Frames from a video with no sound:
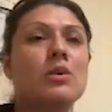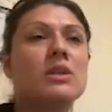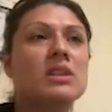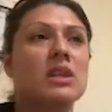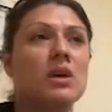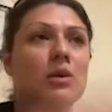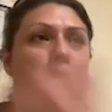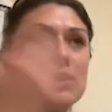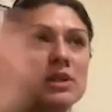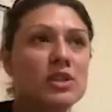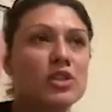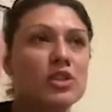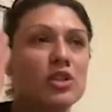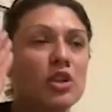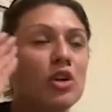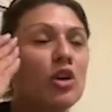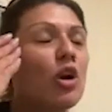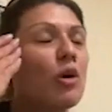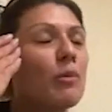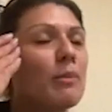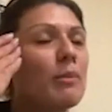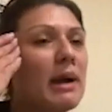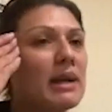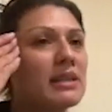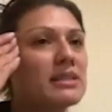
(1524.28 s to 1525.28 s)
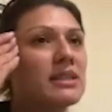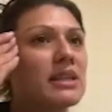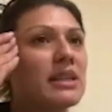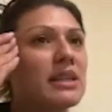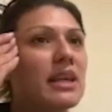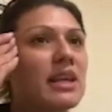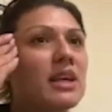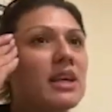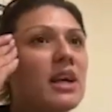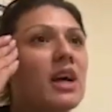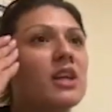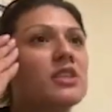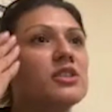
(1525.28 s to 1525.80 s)
It would still go back to
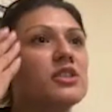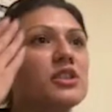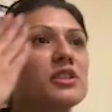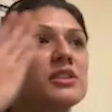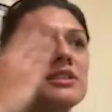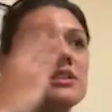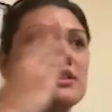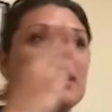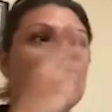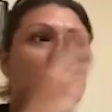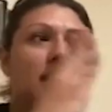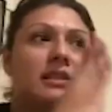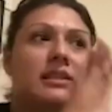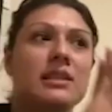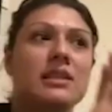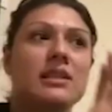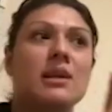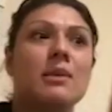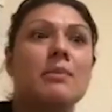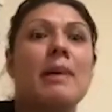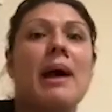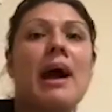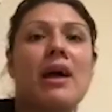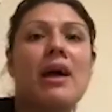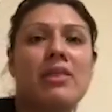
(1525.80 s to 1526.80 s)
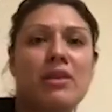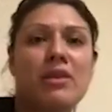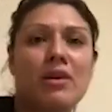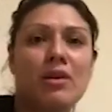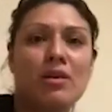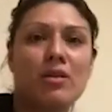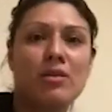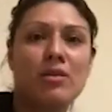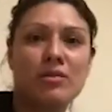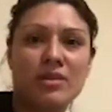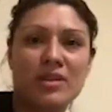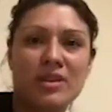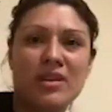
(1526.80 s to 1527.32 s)
like understanding the
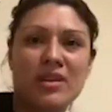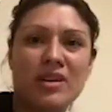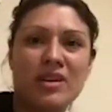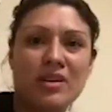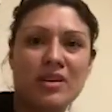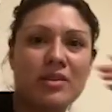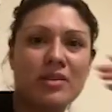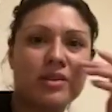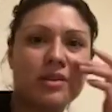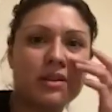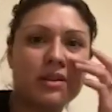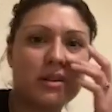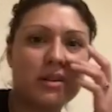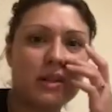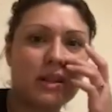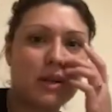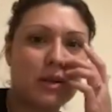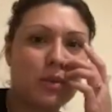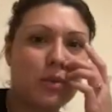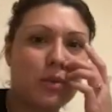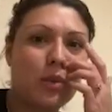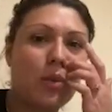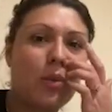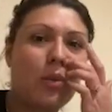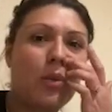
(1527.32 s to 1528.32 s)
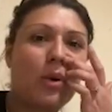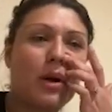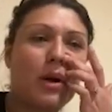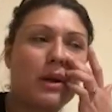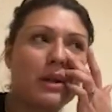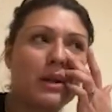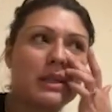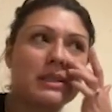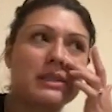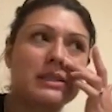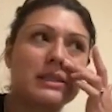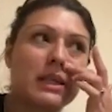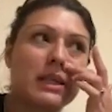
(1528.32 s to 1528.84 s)
patho, you know, like, well, what
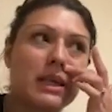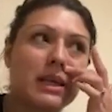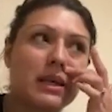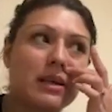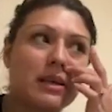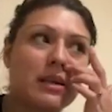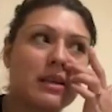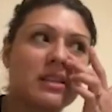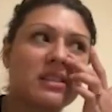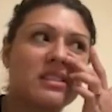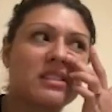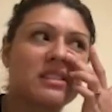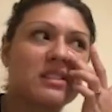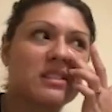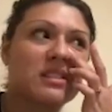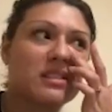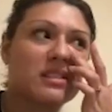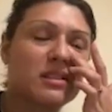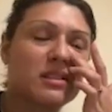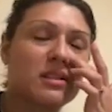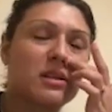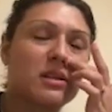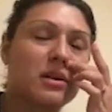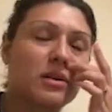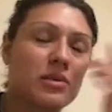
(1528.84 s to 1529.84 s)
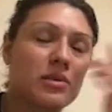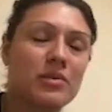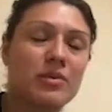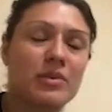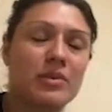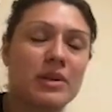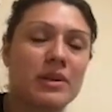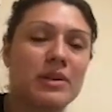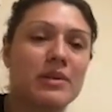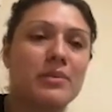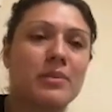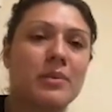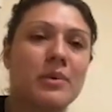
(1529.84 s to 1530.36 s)
is it? It's, you know,
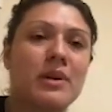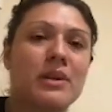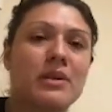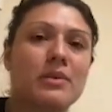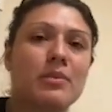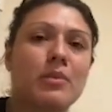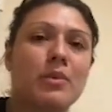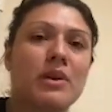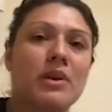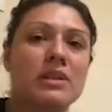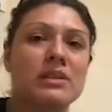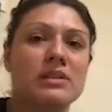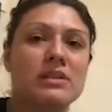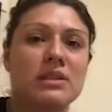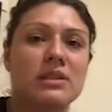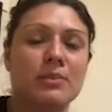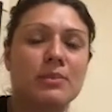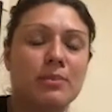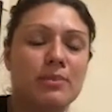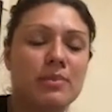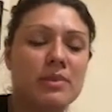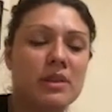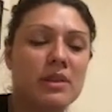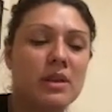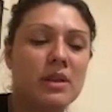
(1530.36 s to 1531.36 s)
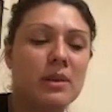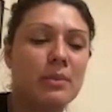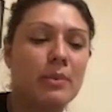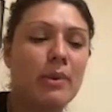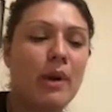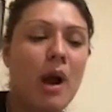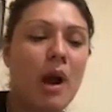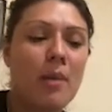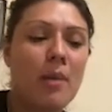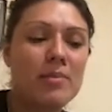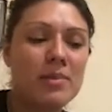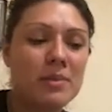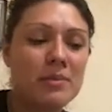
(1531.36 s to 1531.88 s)
what is the
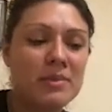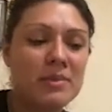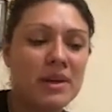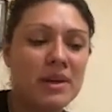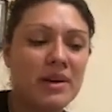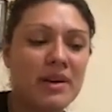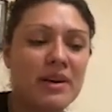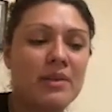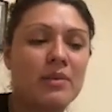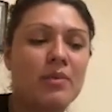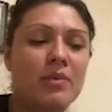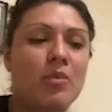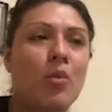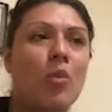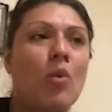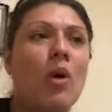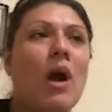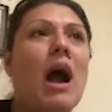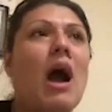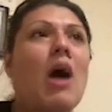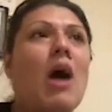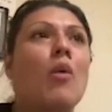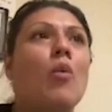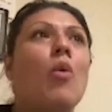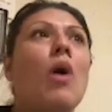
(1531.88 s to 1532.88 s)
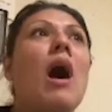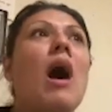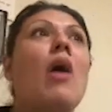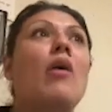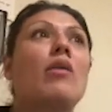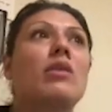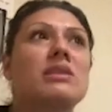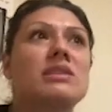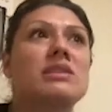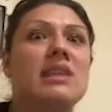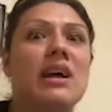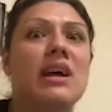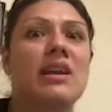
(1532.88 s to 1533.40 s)
problem there, and how
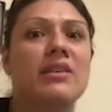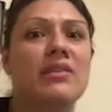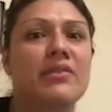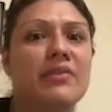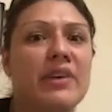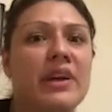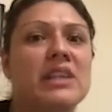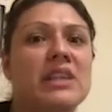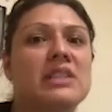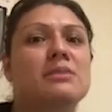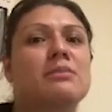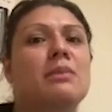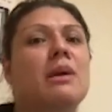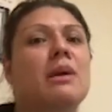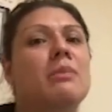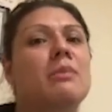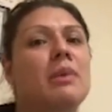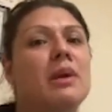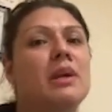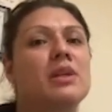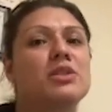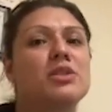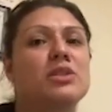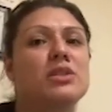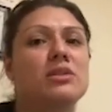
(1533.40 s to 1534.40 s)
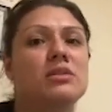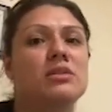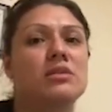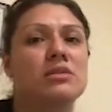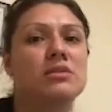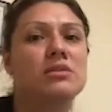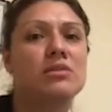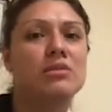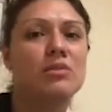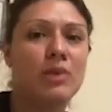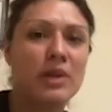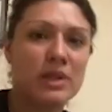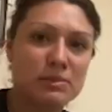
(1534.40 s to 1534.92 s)
does that affect my patient?
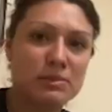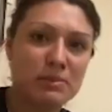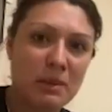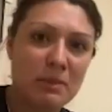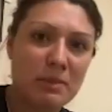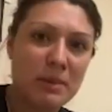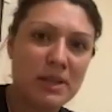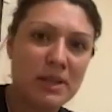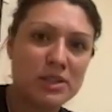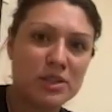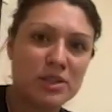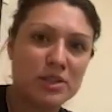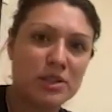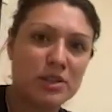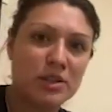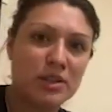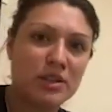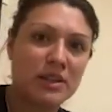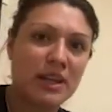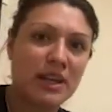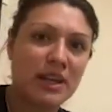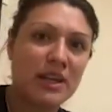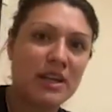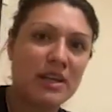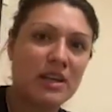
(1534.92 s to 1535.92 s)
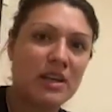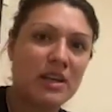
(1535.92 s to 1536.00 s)
What does my patient look like?